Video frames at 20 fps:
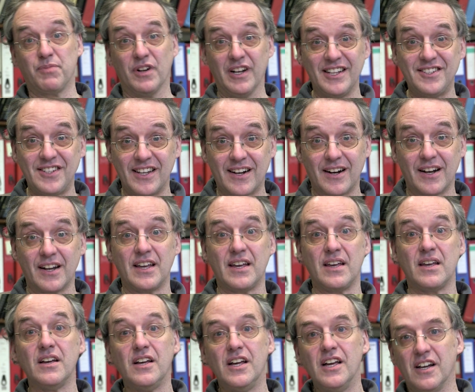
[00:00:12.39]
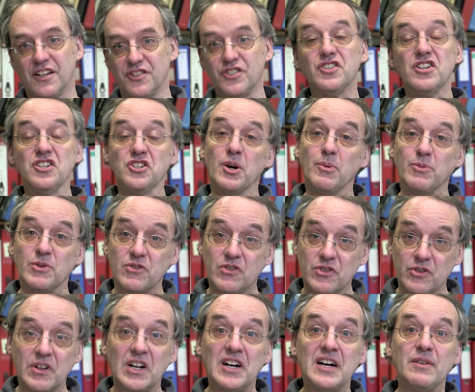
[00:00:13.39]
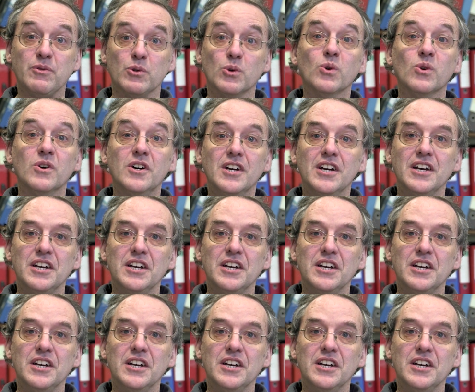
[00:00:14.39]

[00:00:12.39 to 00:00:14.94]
politically, and just in terms of survival,